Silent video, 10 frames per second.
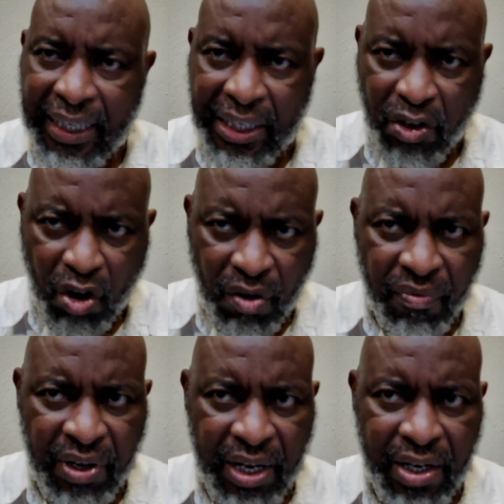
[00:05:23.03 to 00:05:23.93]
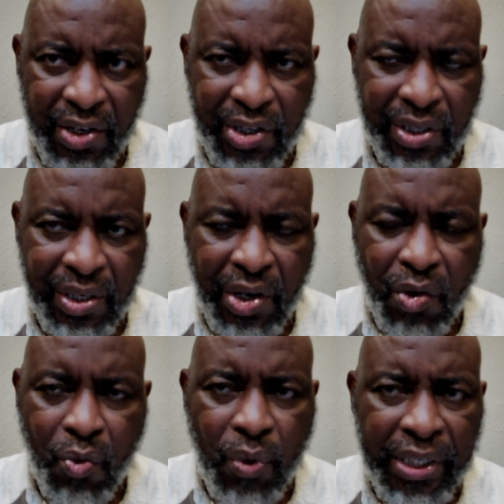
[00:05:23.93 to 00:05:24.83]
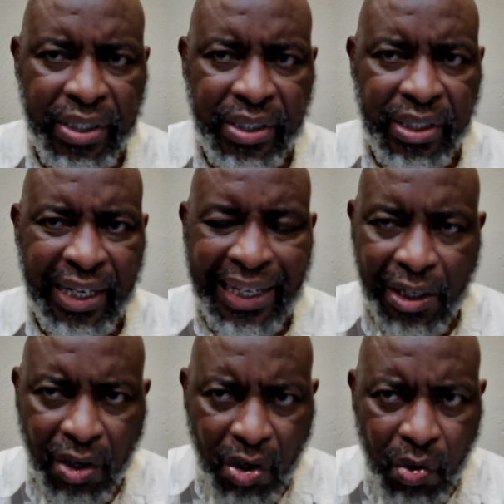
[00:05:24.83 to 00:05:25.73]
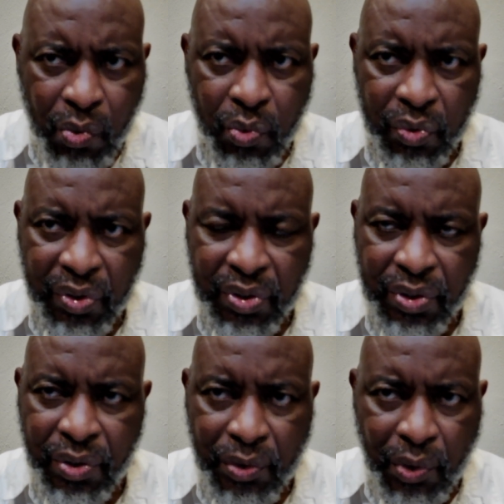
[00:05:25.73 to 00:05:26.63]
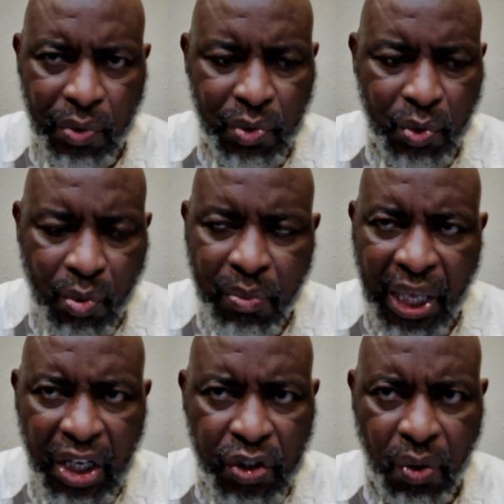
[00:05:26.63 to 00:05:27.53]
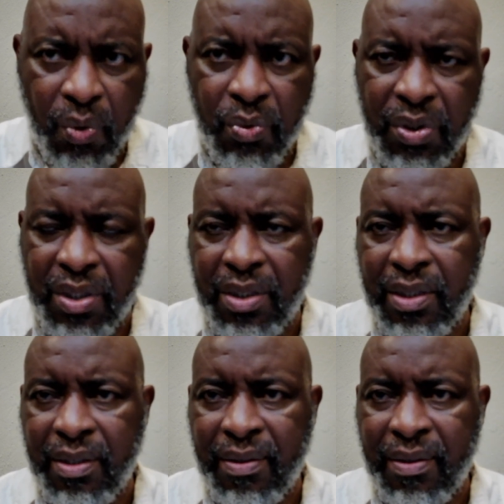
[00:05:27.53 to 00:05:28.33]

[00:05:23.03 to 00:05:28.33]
A covenant which includes those whom he chose